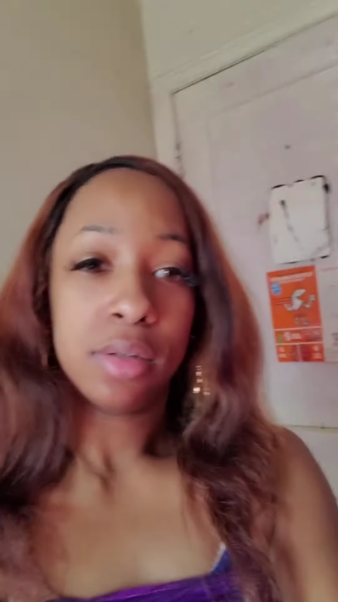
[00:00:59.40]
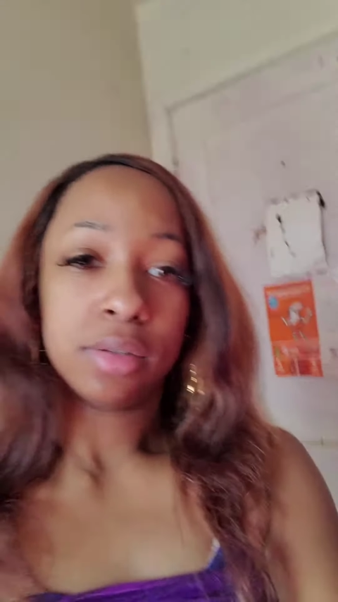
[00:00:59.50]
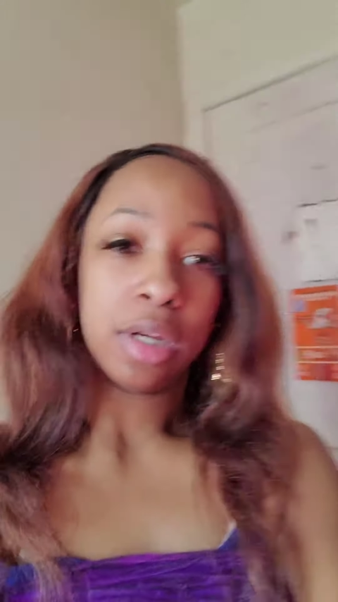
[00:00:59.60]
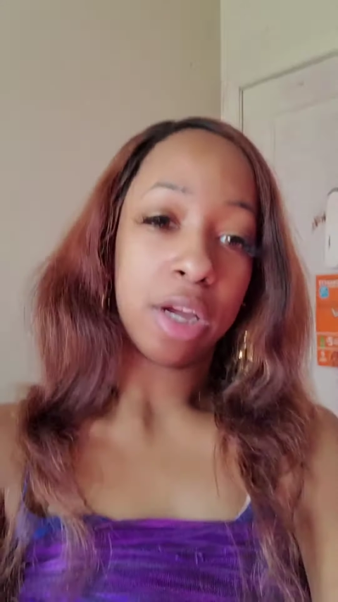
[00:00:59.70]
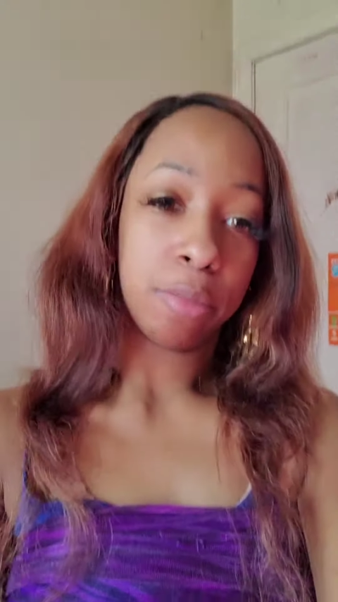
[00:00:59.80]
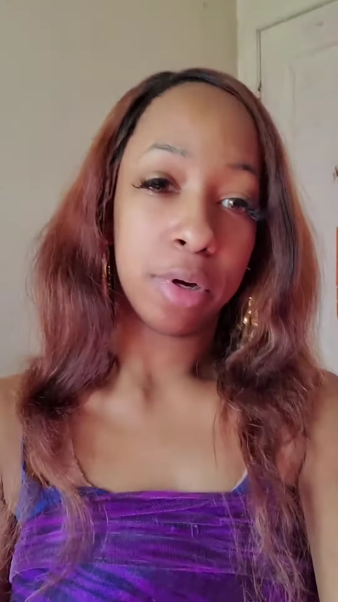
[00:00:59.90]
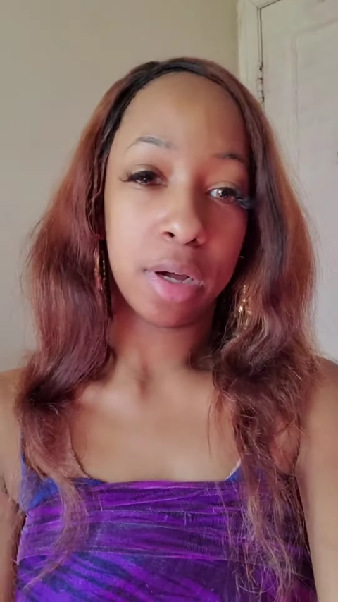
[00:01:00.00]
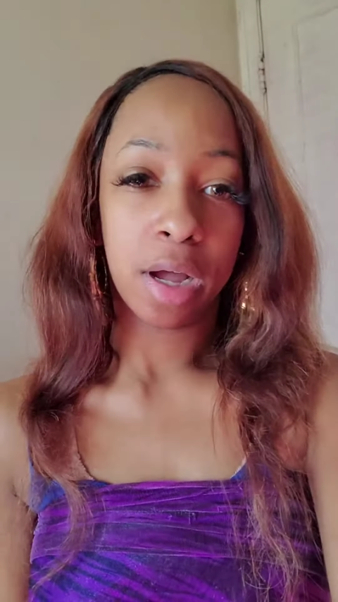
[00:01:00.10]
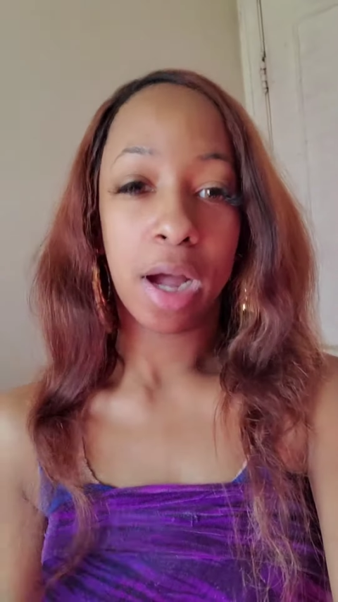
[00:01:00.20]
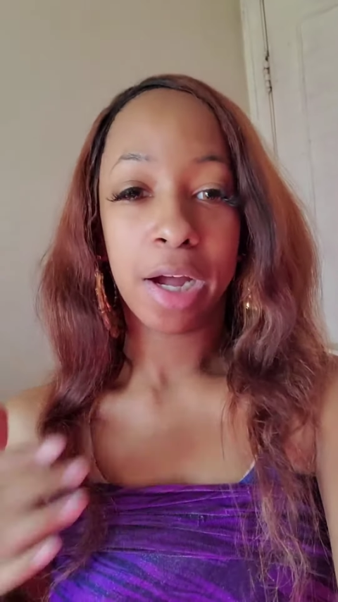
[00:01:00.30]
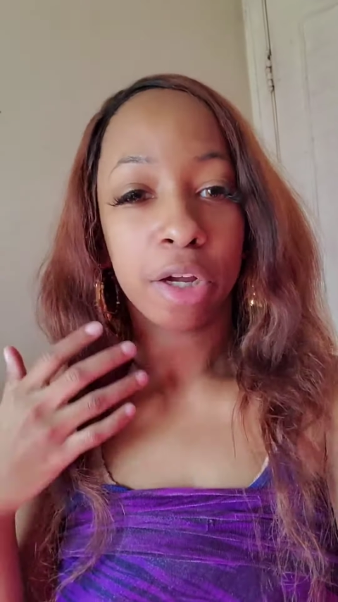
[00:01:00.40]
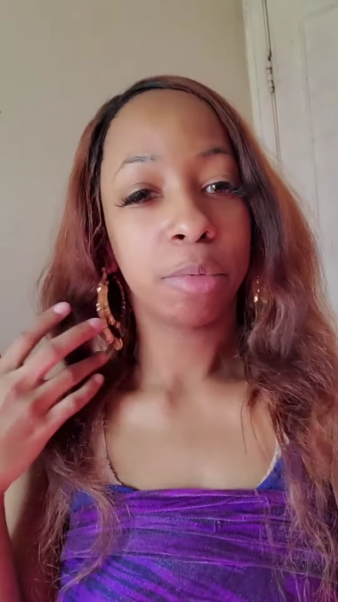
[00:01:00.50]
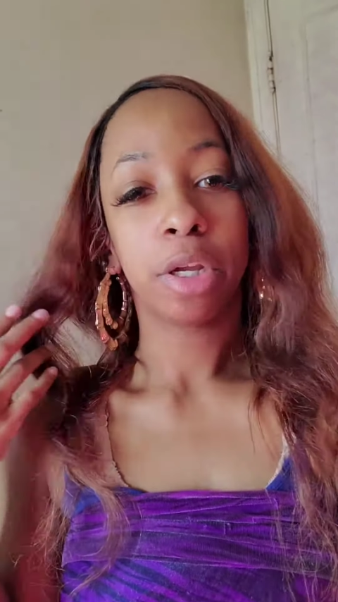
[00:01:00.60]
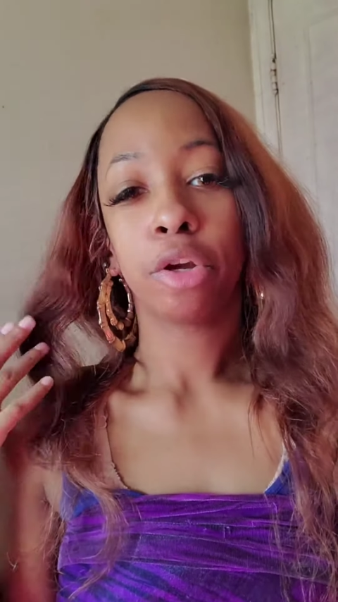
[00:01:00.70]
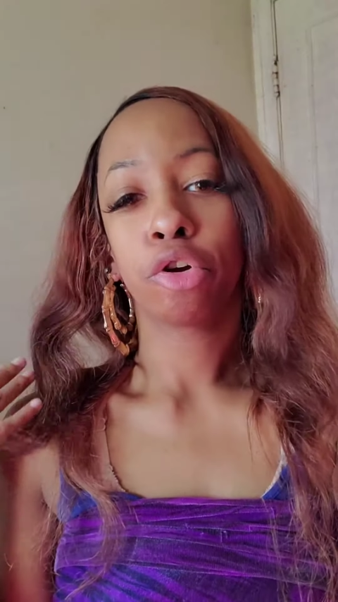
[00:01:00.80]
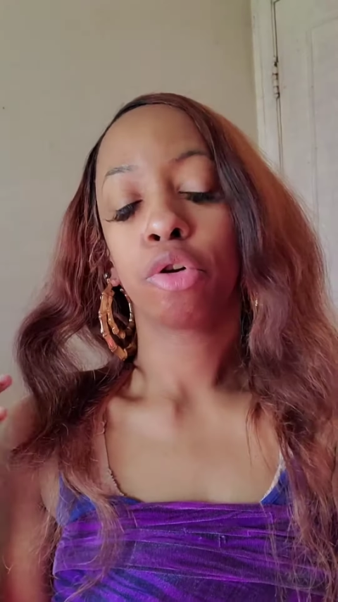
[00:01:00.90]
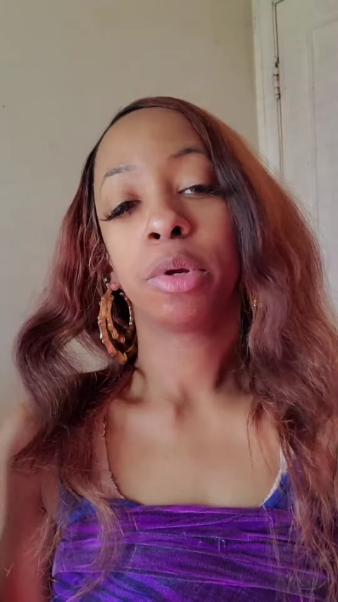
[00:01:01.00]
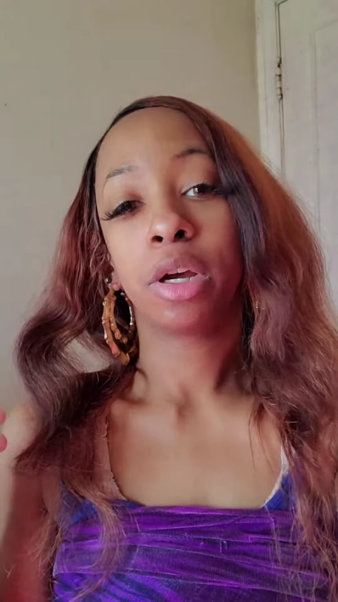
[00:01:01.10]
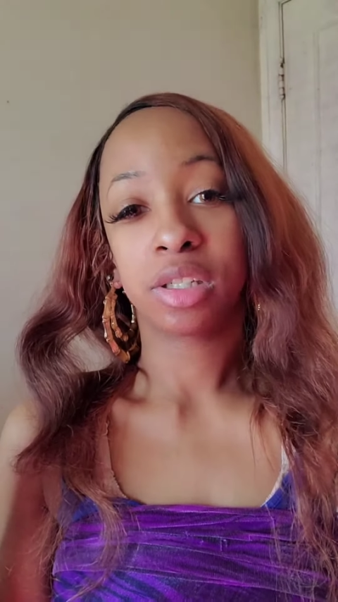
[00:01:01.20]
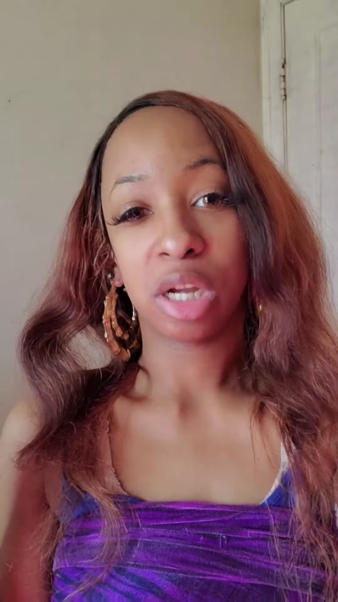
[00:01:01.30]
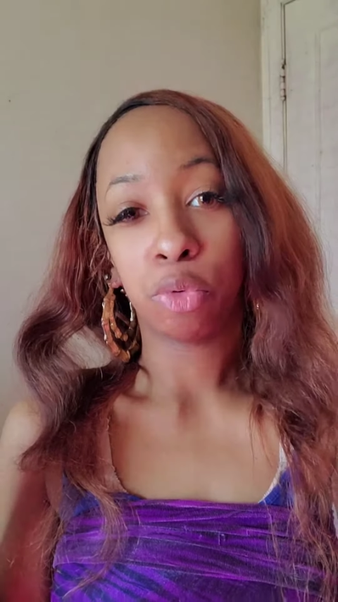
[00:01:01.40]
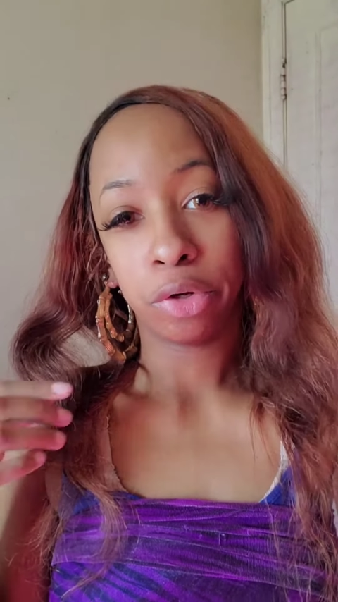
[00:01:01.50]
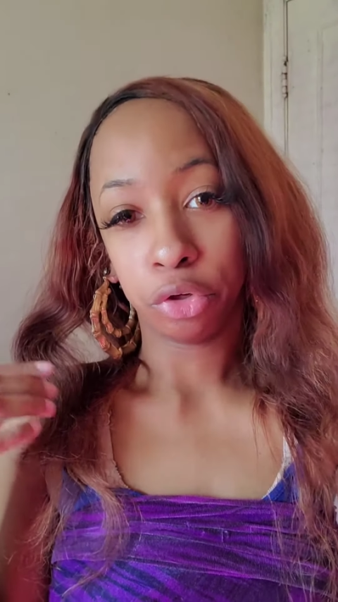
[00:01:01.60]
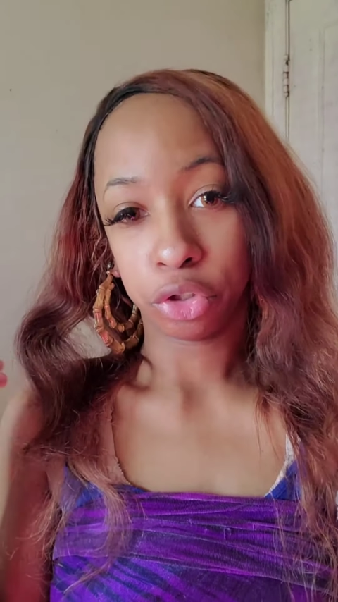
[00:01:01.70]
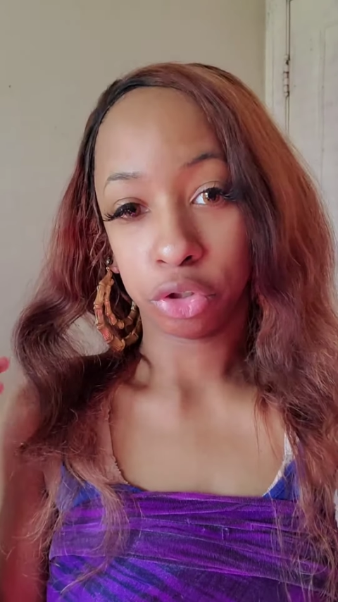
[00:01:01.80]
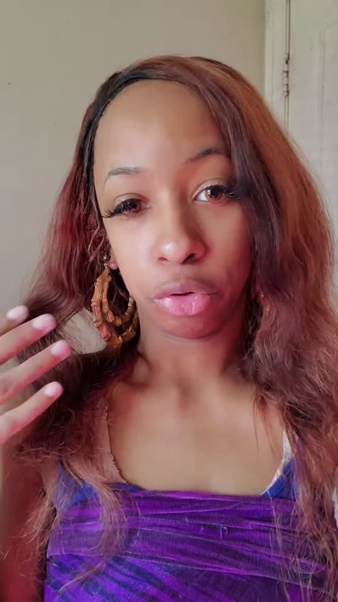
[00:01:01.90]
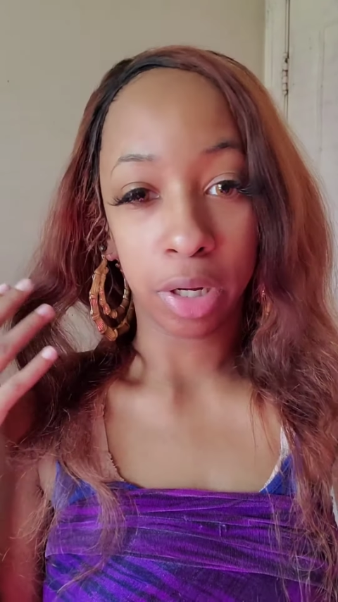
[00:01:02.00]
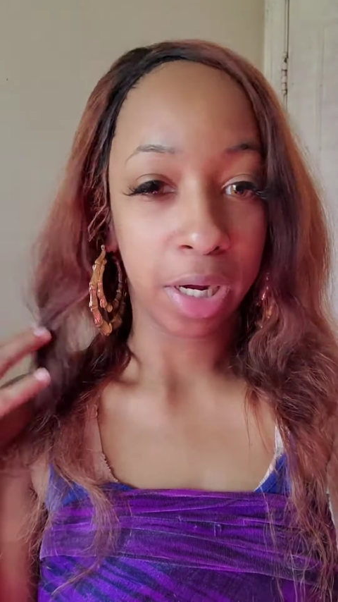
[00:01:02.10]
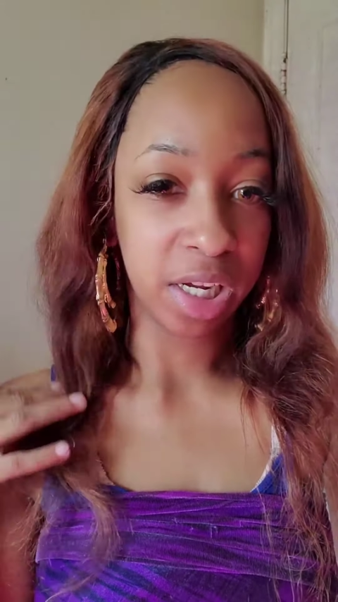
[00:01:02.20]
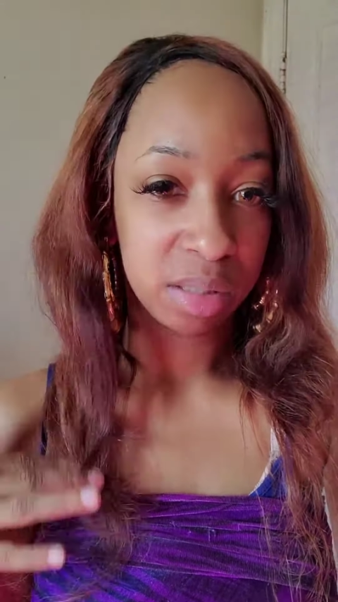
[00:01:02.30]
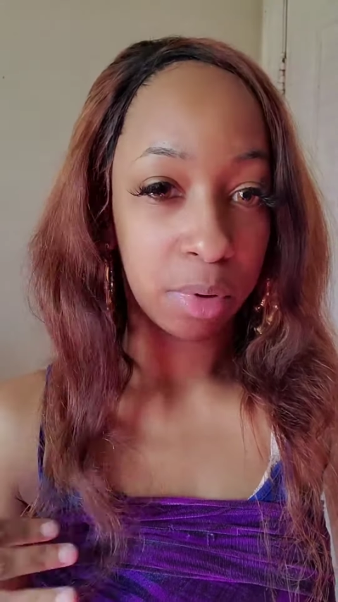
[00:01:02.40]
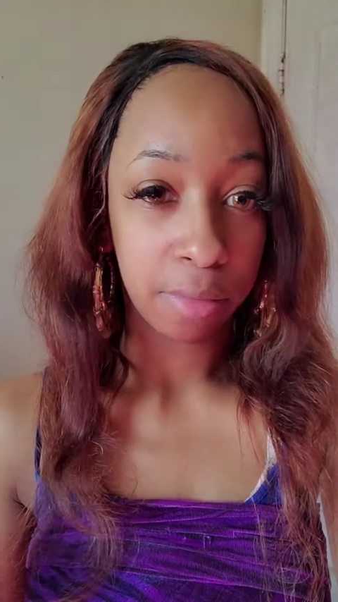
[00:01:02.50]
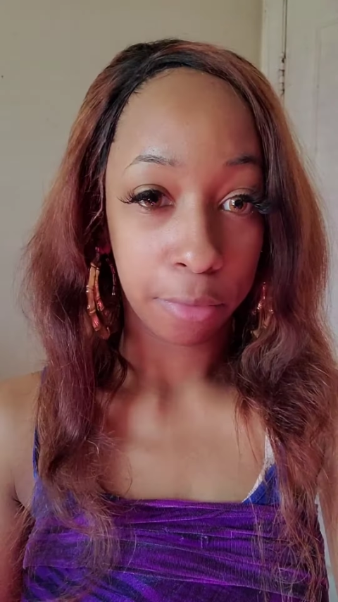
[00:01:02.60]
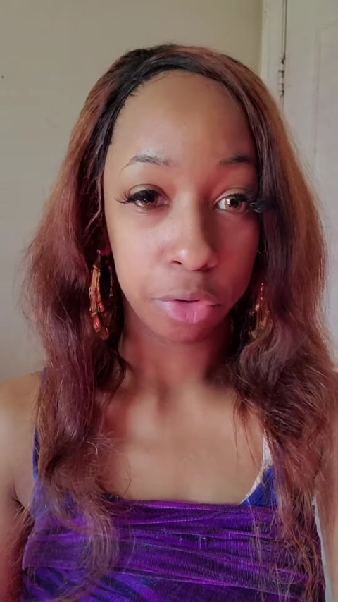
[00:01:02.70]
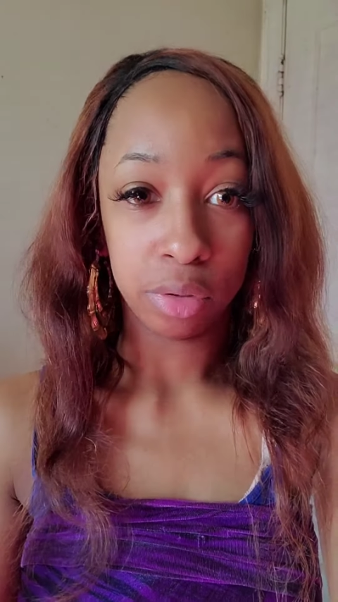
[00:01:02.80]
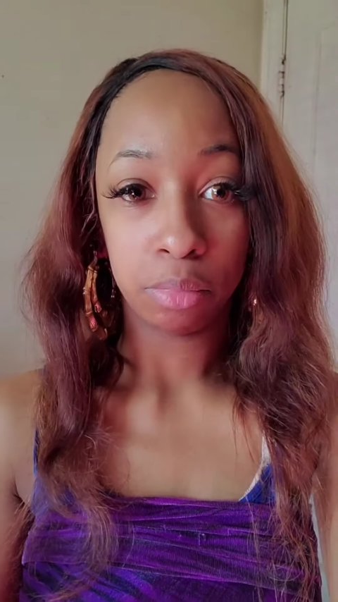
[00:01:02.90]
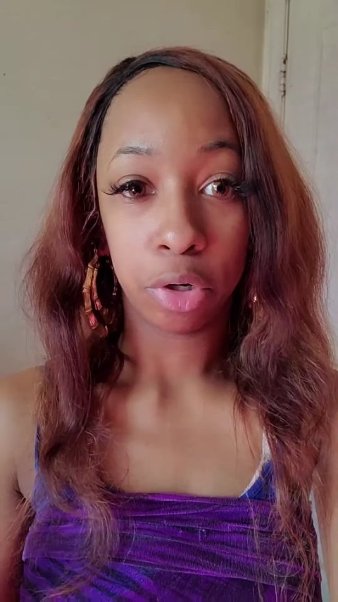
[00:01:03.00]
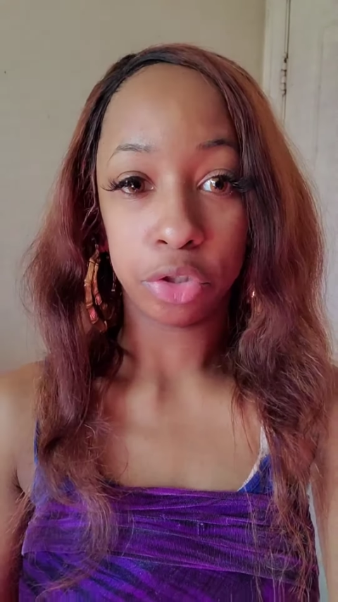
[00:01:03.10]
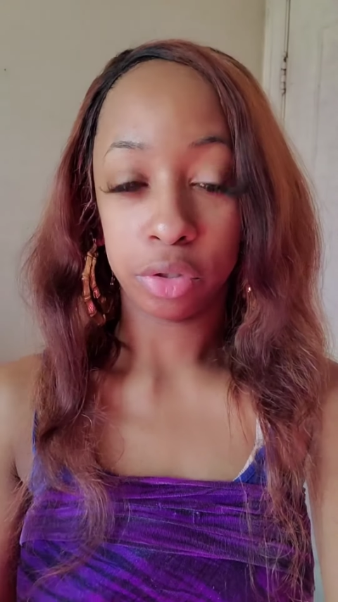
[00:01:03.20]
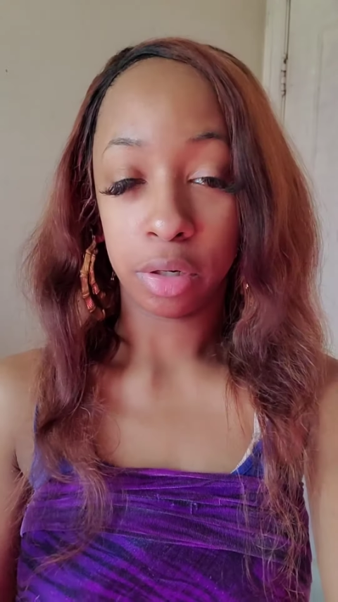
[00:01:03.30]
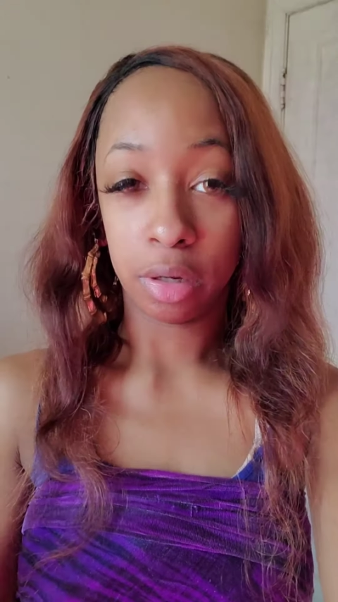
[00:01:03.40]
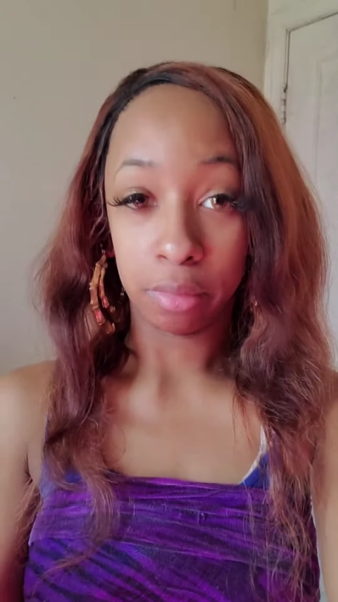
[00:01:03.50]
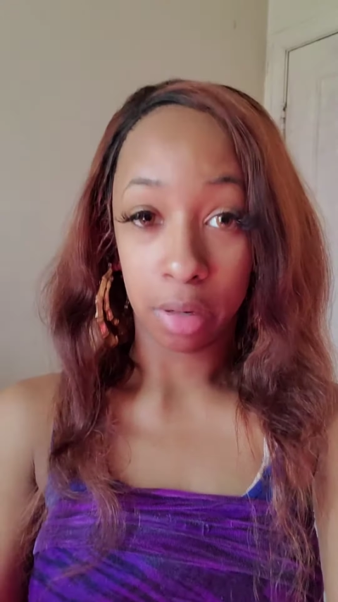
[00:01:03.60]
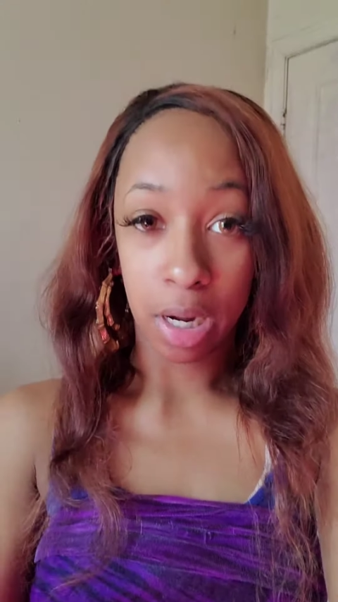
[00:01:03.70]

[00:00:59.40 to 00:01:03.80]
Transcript: okay, but I am here because I wanted to show you guys my first impression of the